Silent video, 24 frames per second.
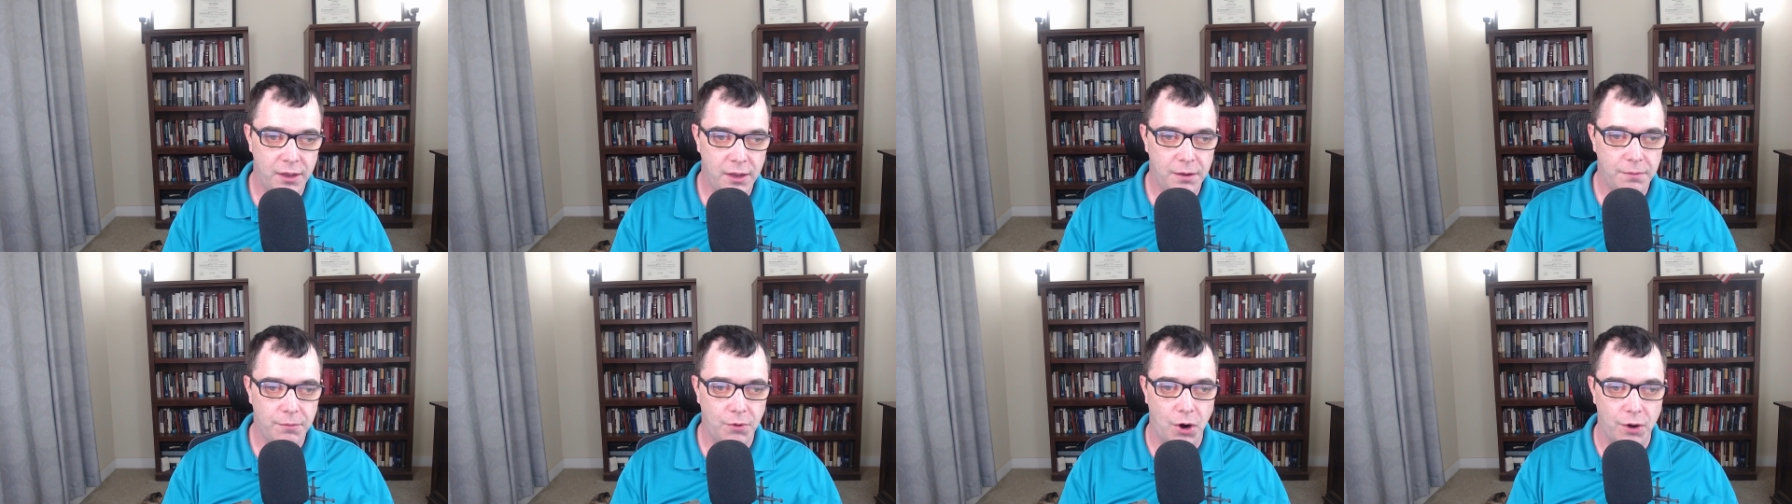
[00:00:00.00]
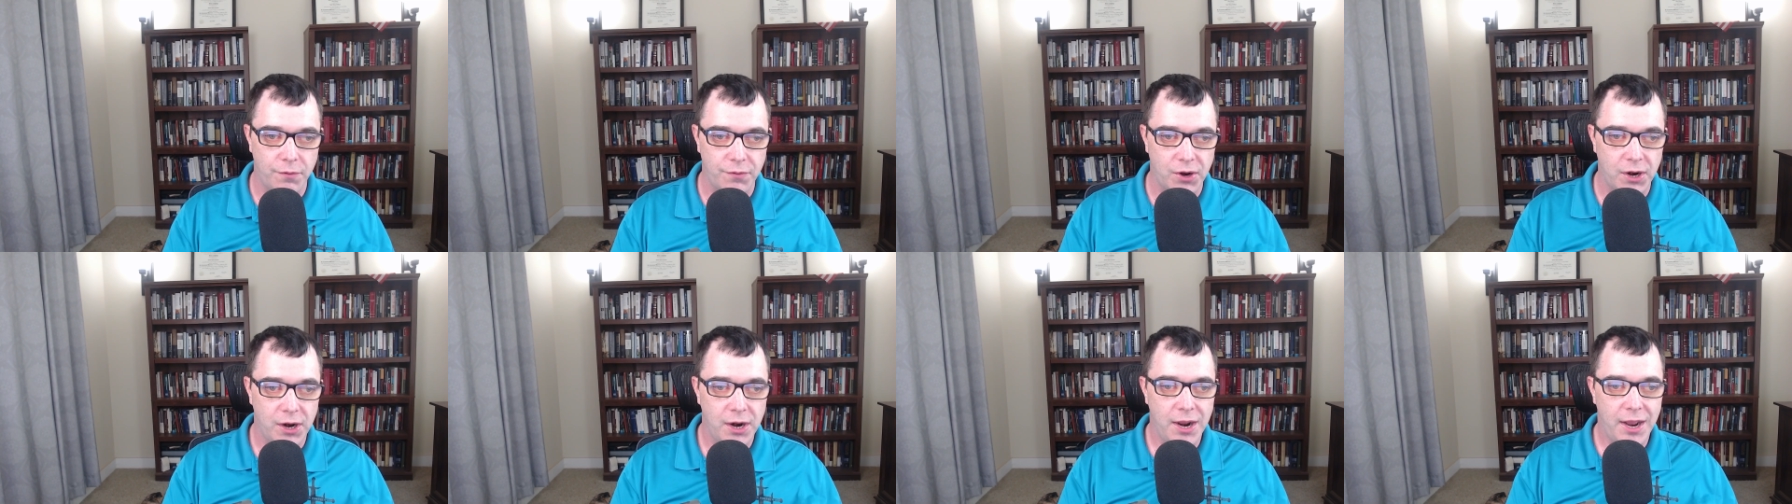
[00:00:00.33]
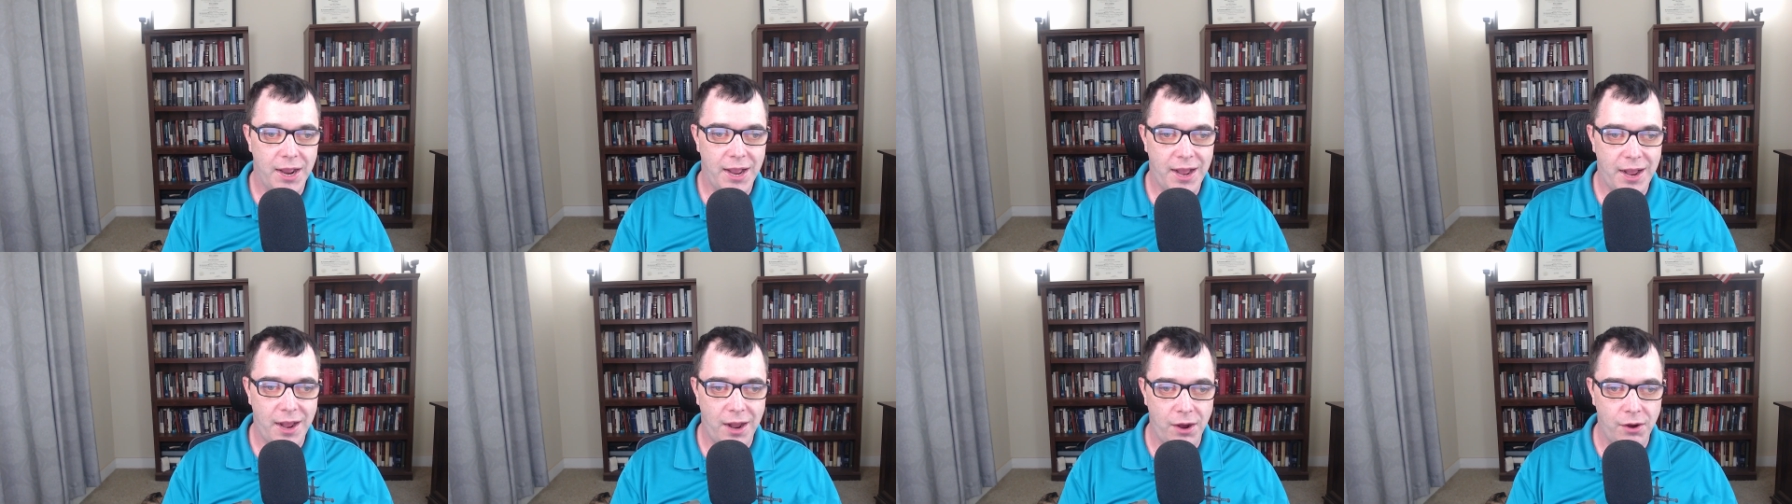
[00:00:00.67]
Moreover,
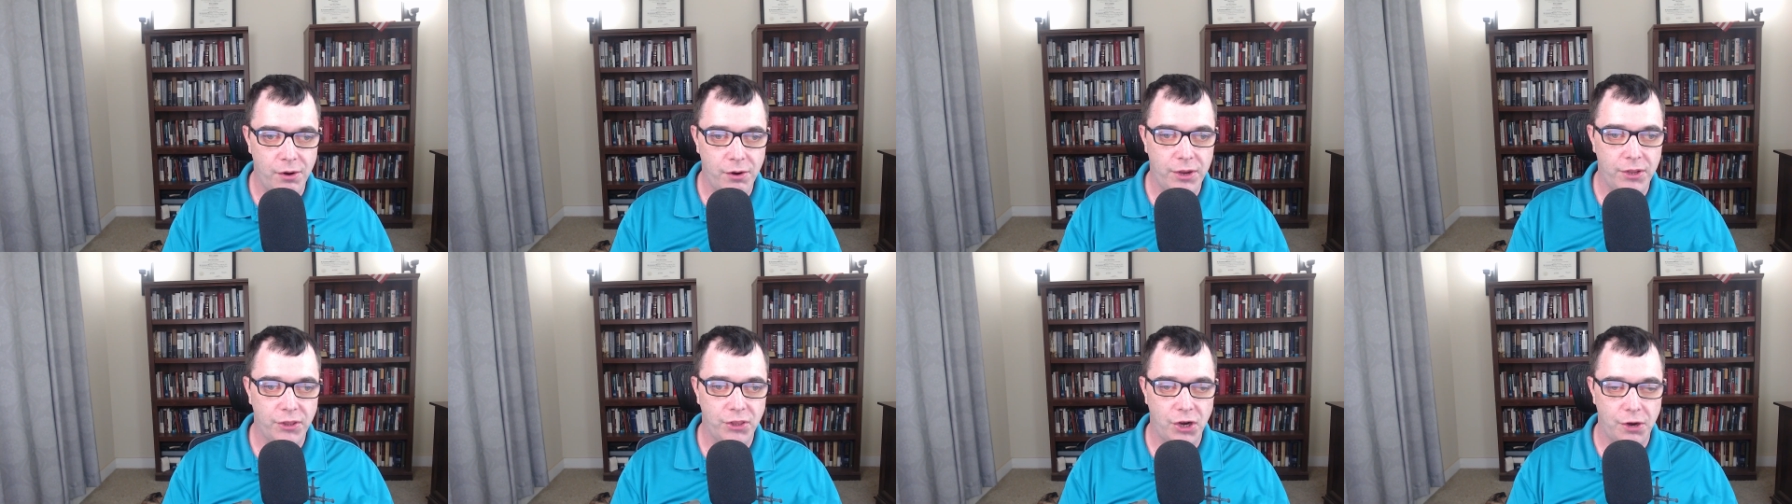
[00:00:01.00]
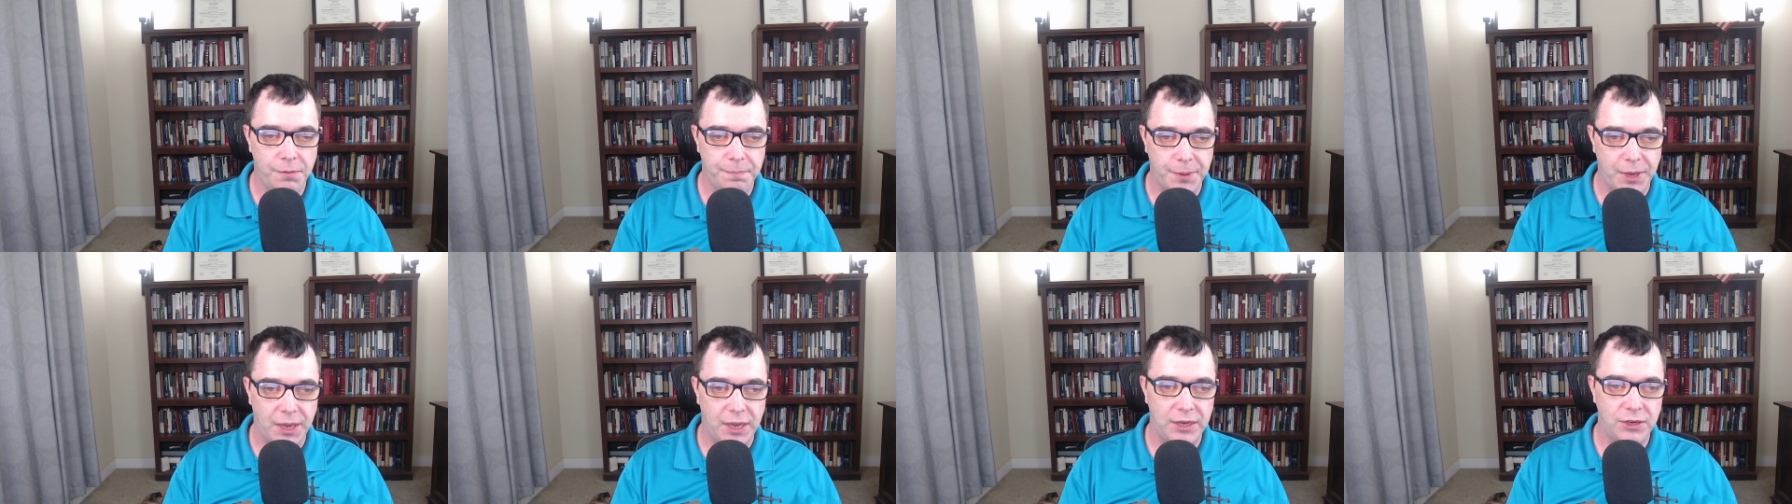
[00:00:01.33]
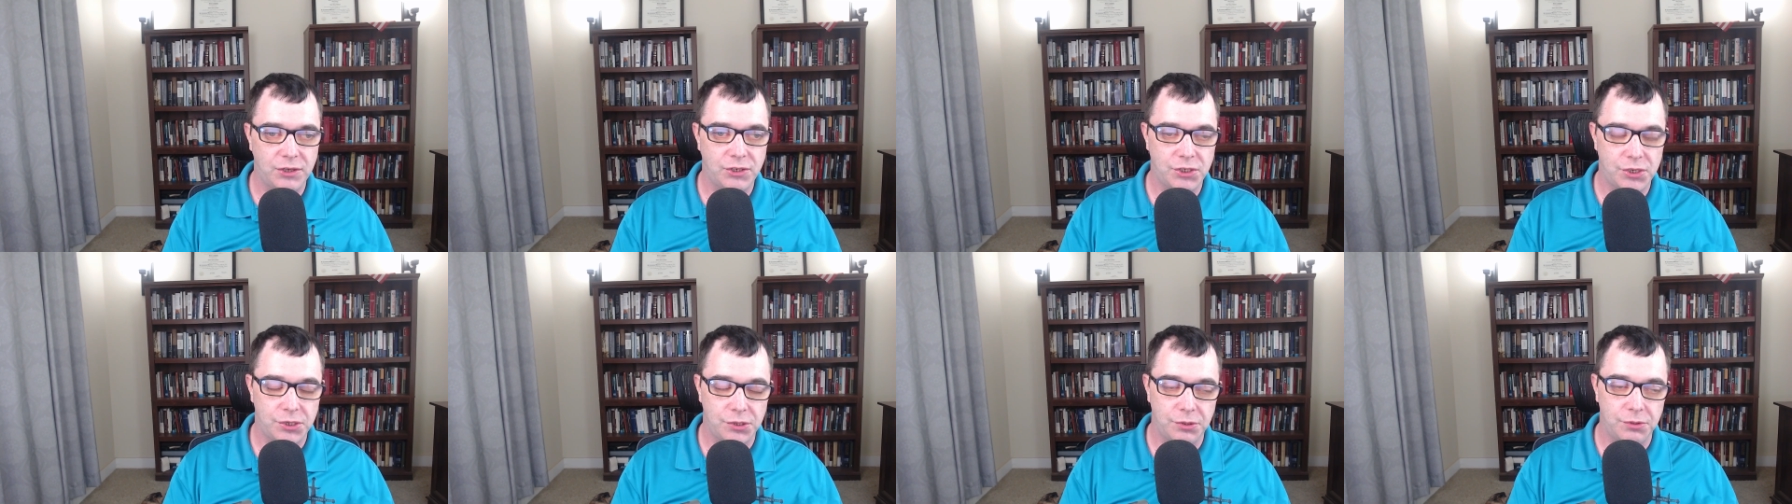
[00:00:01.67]
how can there be
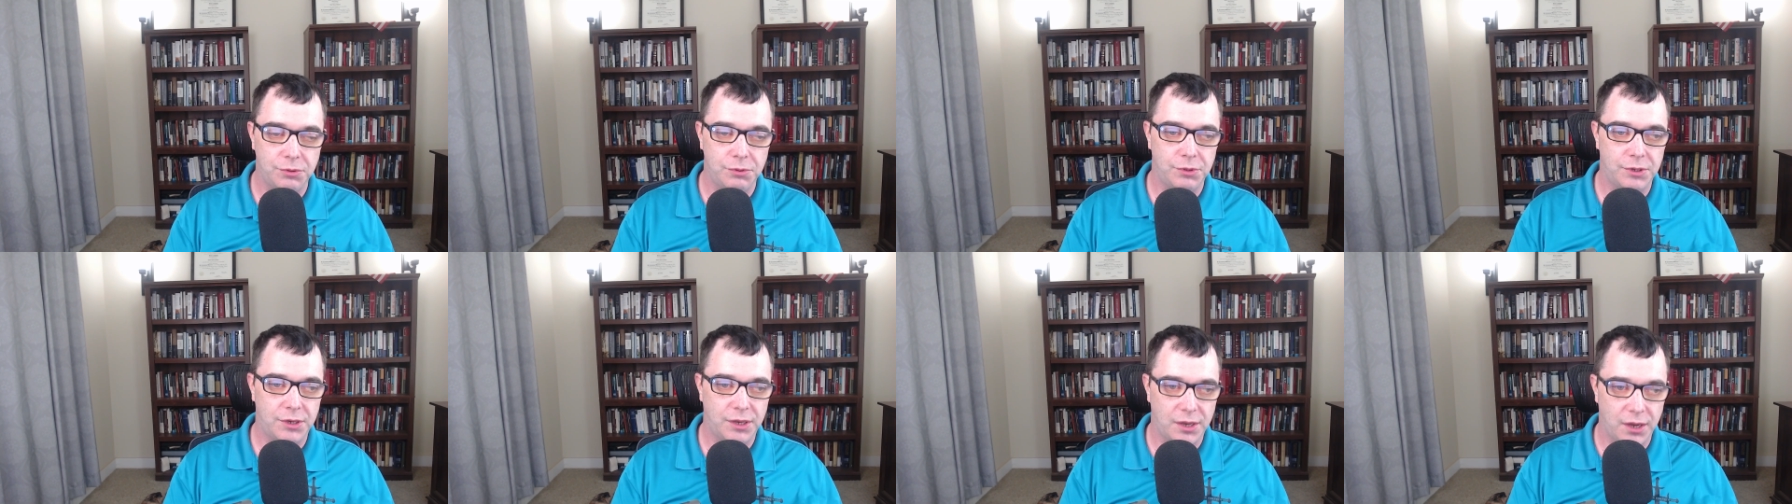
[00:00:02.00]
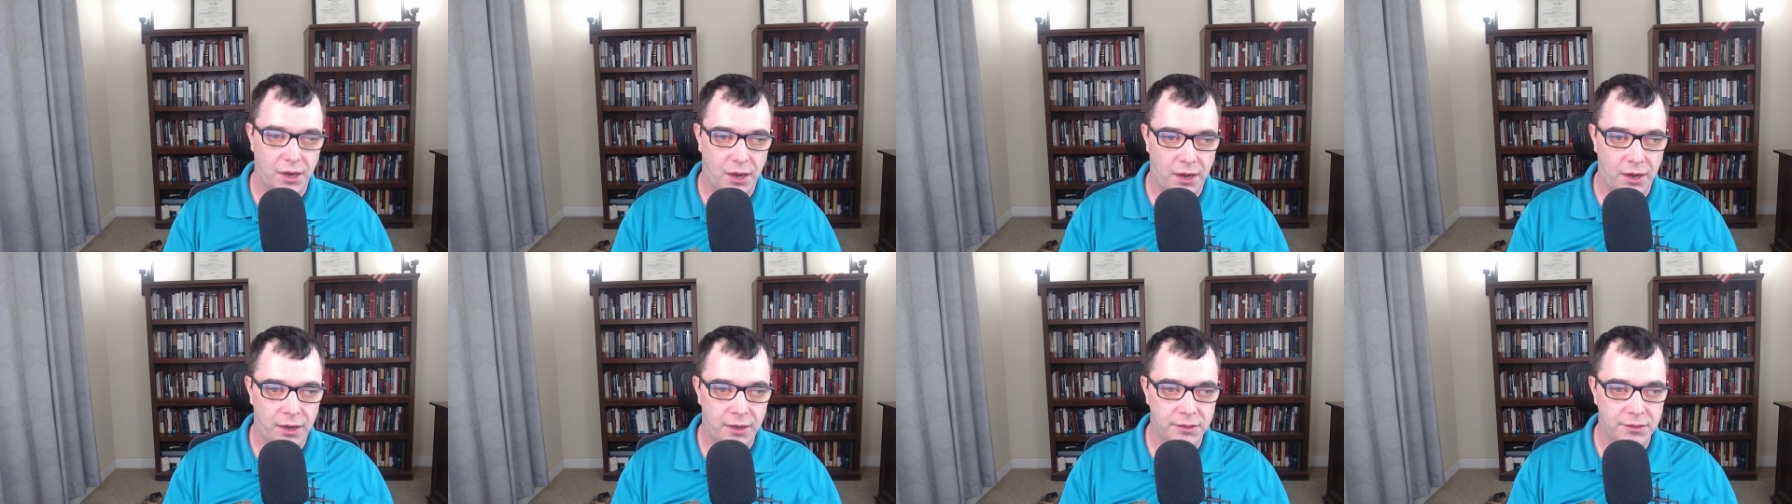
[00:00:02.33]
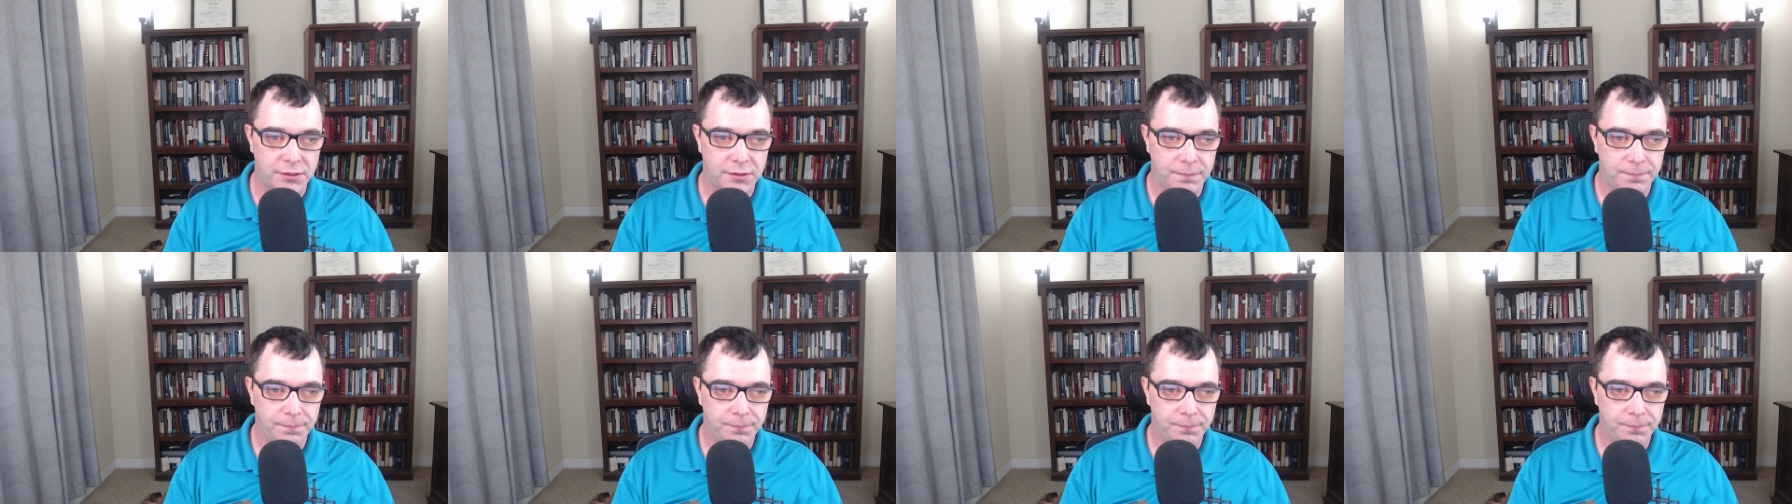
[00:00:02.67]
two gods?